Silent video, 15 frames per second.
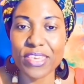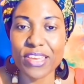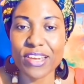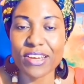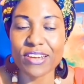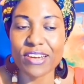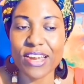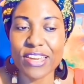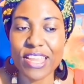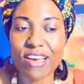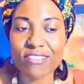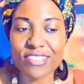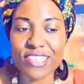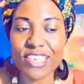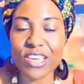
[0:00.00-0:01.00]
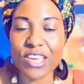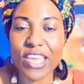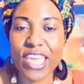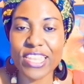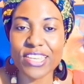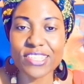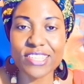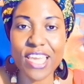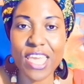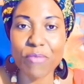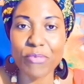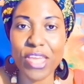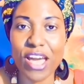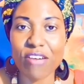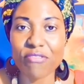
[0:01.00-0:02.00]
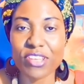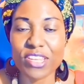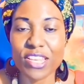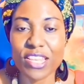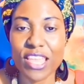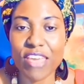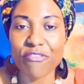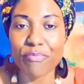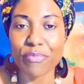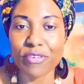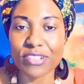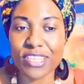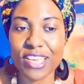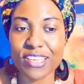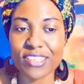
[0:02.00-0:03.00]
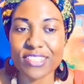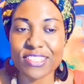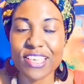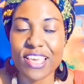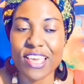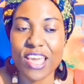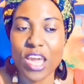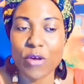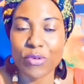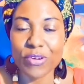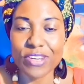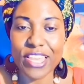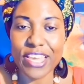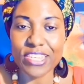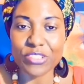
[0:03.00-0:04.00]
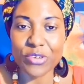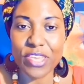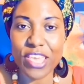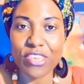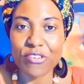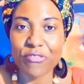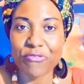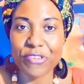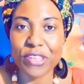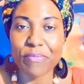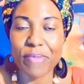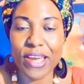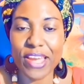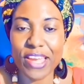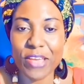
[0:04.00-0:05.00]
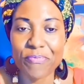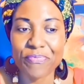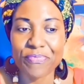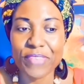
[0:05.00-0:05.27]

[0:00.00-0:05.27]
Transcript: announcing anytime we have any live broadcasts. We would like to hear your feedback.